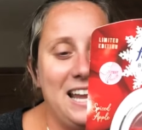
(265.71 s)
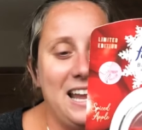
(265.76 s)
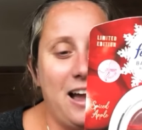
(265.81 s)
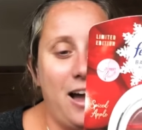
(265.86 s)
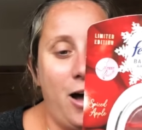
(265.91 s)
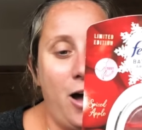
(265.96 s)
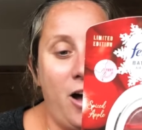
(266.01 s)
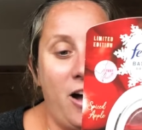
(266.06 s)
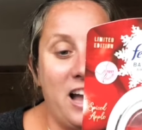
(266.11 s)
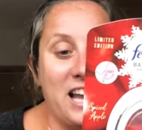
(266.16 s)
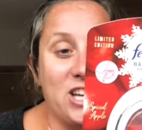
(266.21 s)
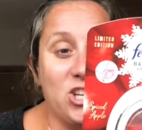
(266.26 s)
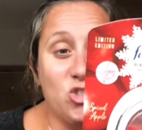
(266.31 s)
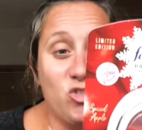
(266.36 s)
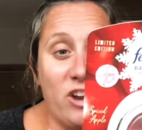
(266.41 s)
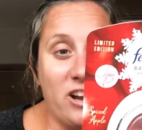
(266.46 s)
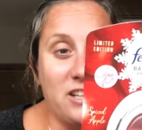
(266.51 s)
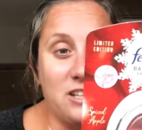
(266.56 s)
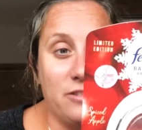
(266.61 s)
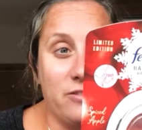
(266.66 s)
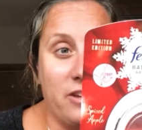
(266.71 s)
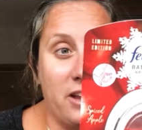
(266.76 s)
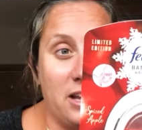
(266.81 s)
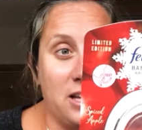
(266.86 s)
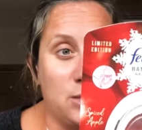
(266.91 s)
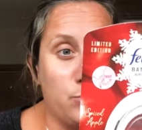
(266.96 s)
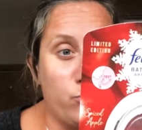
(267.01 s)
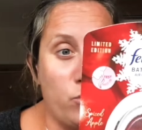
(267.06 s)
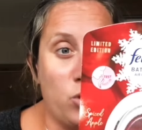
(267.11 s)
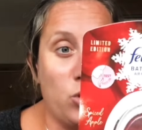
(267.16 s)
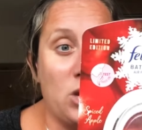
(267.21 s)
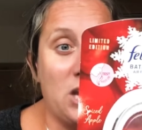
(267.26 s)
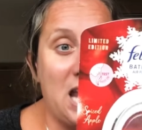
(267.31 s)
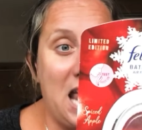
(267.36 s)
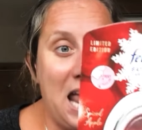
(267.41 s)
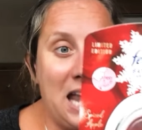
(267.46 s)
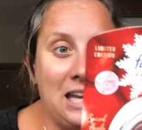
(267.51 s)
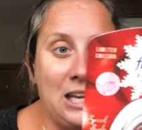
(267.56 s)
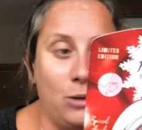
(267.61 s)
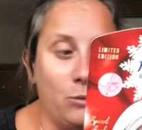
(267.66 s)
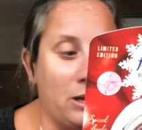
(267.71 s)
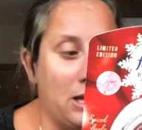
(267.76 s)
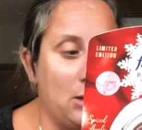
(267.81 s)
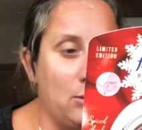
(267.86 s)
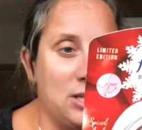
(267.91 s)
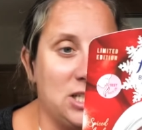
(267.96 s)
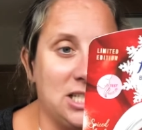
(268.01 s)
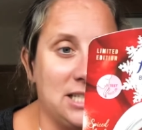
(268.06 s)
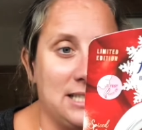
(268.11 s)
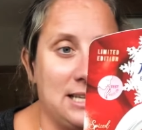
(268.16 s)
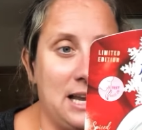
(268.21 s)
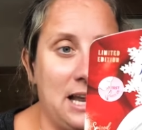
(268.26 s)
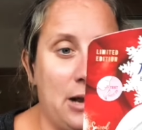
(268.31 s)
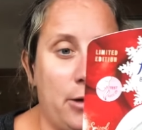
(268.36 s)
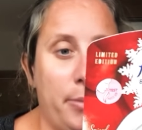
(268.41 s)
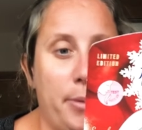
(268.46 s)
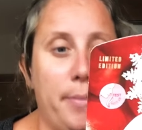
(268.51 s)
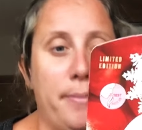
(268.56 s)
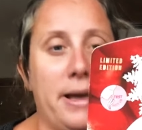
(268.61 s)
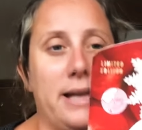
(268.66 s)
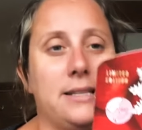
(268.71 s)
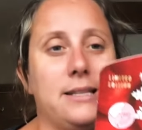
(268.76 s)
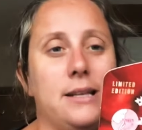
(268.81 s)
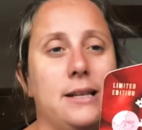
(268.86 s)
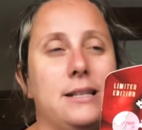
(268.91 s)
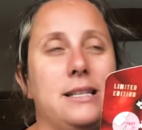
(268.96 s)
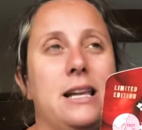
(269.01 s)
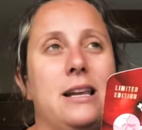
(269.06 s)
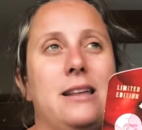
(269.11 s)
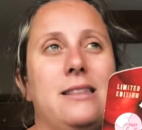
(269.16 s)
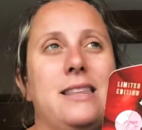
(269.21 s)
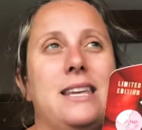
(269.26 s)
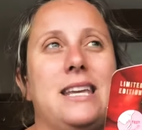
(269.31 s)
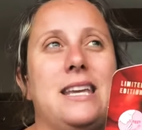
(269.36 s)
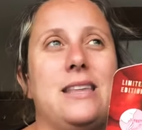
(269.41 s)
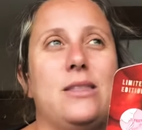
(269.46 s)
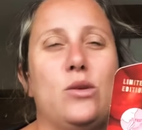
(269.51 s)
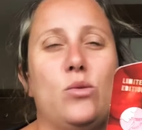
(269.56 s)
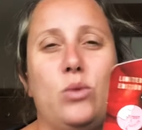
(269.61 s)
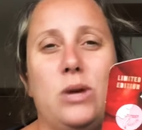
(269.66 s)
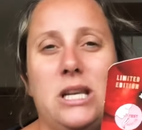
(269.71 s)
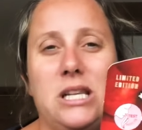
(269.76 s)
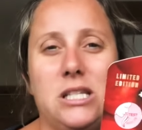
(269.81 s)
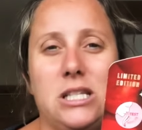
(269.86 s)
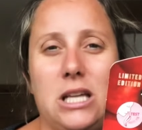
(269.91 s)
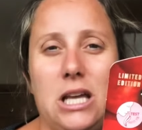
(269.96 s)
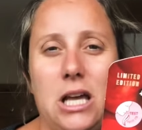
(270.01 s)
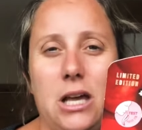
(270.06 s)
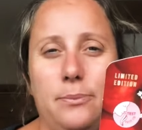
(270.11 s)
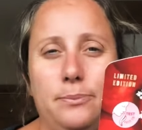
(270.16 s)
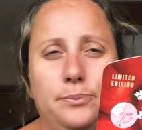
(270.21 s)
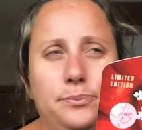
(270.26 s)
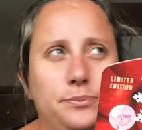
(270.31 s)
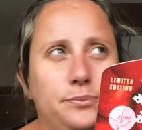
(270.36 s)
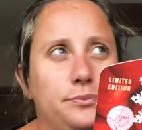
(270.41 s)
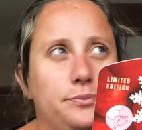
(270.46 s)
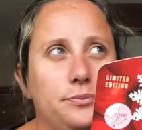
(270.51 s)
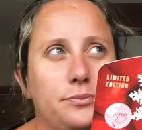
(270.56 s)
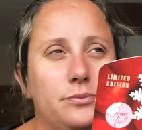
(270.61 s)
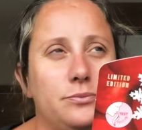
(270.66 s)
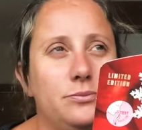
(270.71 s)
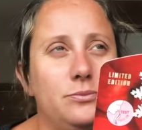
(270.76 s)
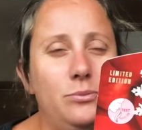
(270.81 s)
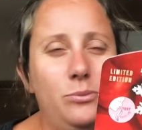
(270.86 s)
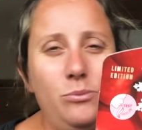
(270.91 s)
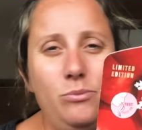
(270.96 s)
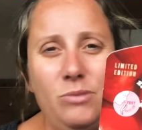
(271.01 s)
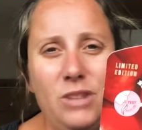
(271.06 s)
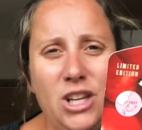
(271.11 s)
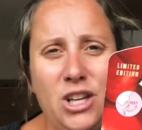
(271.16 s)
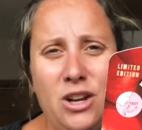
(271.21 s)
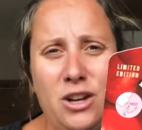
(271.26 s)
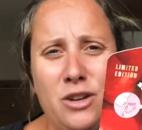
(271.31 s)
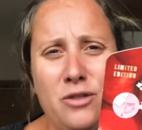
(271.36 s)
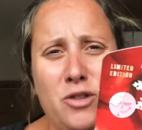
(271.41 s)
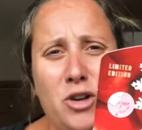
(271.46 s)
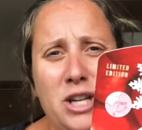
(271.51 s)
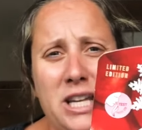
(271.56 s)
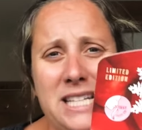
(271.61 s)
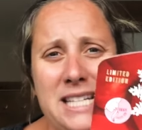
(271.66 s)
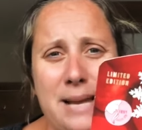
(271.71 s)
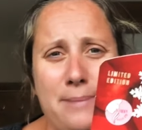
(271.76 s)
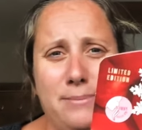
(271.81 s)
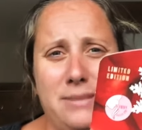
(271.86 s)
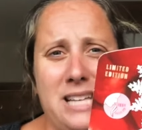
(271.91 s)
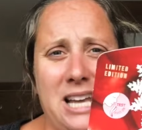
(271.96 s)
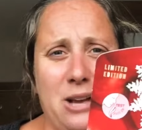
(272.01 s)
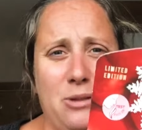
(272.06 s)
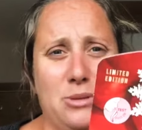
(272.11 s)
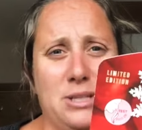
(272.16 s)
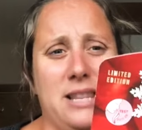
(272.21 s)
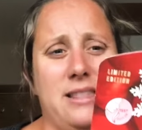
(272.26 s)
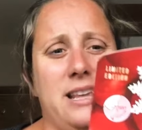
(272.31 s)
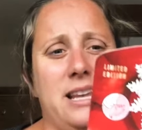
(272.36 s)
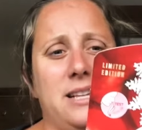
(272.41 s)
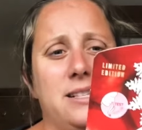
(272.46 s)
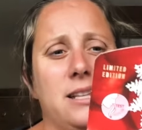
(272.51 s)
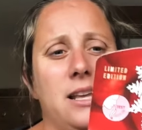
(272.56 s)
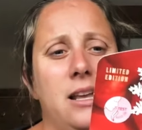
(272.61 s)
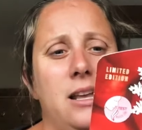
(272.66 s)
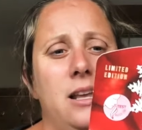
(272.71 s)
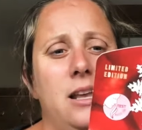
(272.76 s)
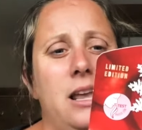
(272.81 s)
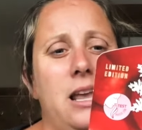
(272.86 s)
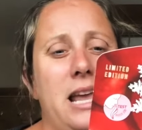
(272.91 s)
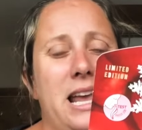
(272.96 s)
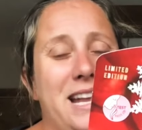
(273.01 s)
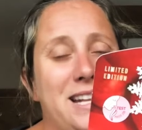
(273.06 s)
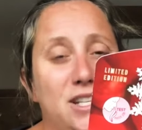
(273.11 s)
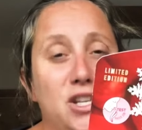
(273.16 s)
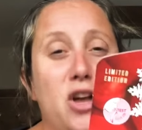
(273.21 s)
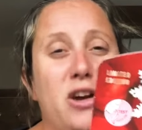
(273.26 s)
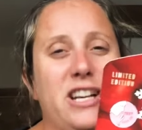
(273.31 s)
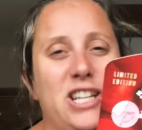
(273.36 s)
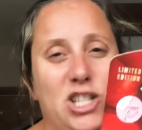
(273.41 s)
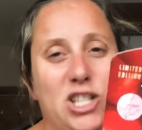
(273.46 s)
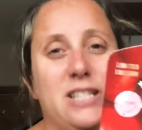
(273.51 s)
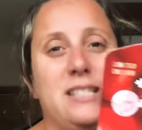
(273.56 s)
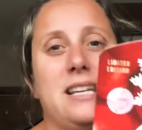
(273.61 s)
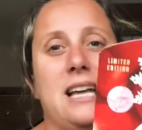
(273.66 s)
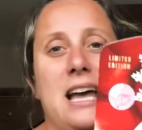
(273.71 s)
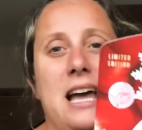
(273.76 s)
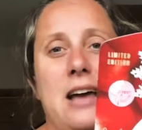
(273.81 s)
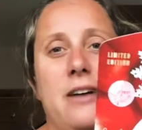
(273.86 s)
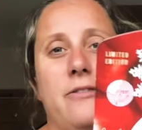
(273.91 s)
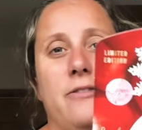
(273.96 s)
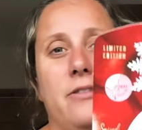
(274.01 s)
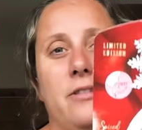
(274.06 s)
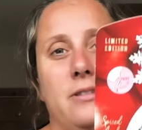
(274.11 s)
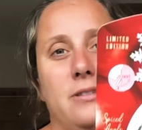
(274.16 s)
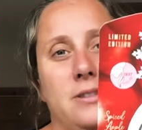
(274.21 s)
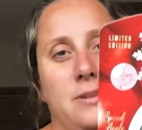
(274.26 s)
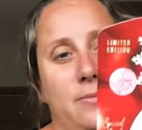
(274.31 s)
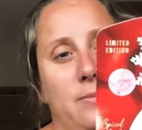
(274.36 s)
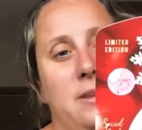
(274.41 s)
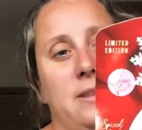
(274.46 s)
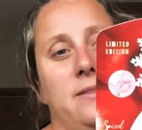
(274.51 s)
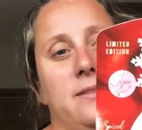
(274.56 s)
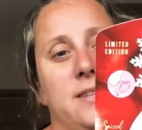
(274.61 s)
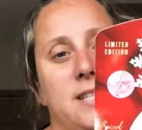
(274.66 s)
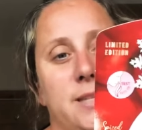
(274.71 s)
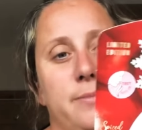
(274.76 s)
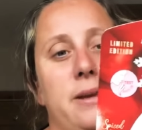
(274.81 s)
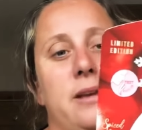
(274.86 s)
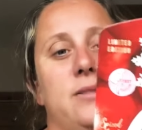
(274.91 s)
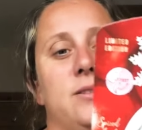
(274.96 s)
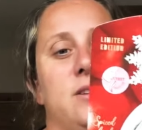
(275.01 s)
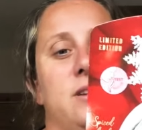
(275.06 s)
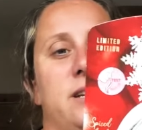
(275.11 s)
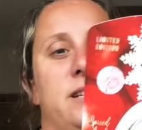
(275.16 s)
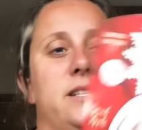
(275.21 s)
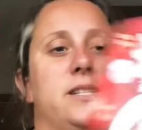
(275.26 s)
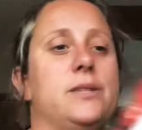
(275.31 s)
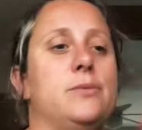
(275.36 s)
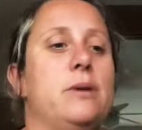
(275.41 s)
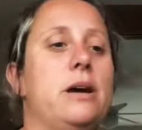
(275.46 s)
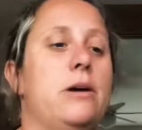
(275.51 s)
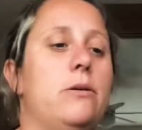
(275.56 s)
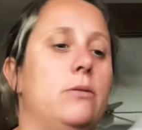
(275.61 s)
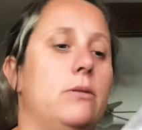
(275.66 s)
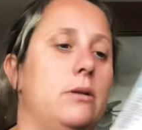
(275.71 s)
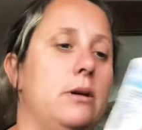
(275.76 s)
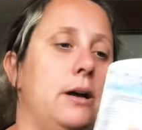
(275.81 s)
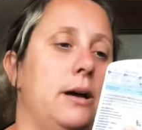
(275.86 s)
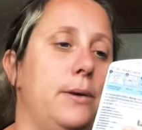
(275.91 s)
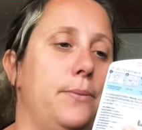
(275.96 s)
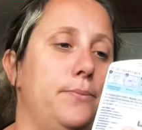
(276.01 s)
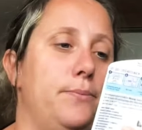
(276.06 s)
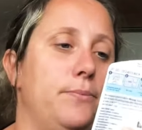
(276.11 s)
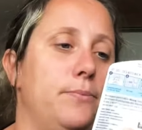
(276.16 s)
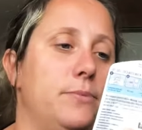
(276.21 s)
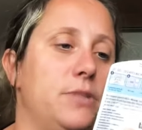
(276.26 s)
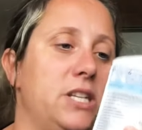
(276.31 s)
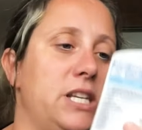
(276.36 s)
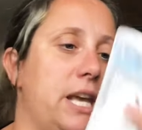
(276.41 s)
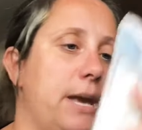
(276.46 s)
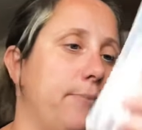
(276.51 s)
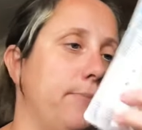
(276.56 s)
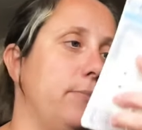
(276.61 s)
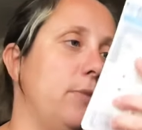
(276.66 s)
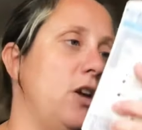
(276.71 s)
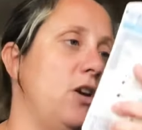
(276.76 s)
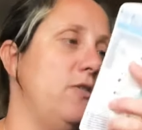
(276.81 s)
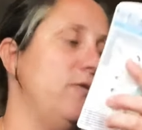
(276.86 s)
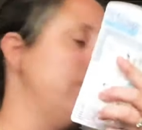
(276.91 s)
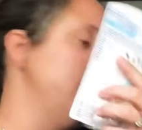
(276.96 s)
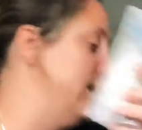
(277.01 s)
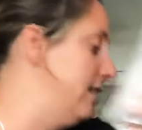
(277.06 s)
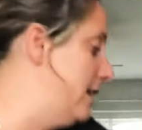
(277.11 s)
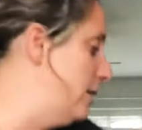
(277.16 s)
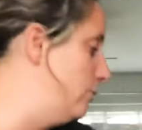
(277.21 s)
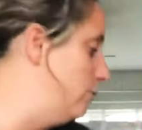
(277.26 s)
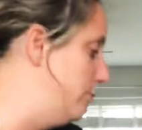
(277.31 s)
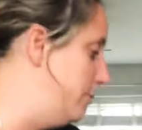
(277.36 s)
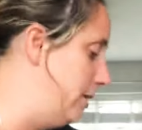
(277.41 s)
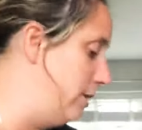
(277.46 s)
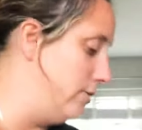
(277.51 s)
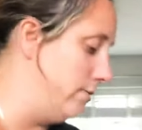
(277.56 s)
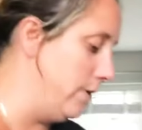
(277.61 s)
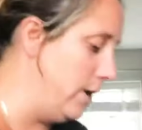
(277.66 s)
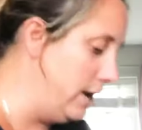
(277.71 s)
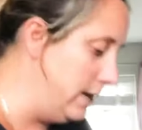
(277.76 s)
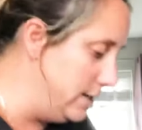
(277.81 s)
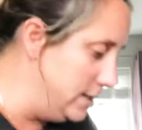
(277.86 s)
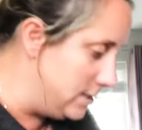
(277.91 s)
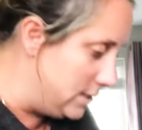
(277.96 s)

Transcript: Our extractor fan is broken anyway, which isn't helping matters, and I think in the winter, you know, you've got your damp towels and things, it's nice just to have something that smells nice as well. So yeah, hopefully that will be all right.